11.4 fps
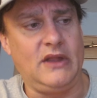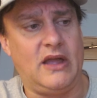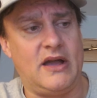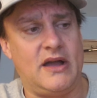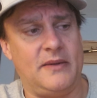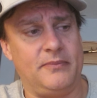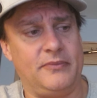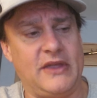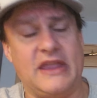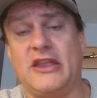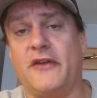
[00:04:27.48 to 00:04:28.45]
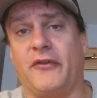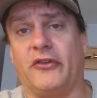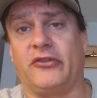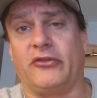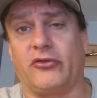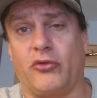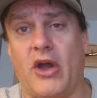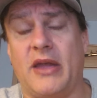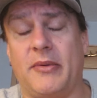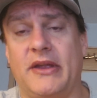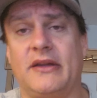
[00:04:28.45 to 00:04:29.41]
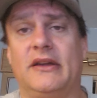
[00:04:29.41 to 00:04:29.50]
Uh, thank you for
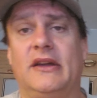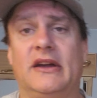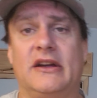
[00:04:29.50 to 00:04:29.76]
subscribing.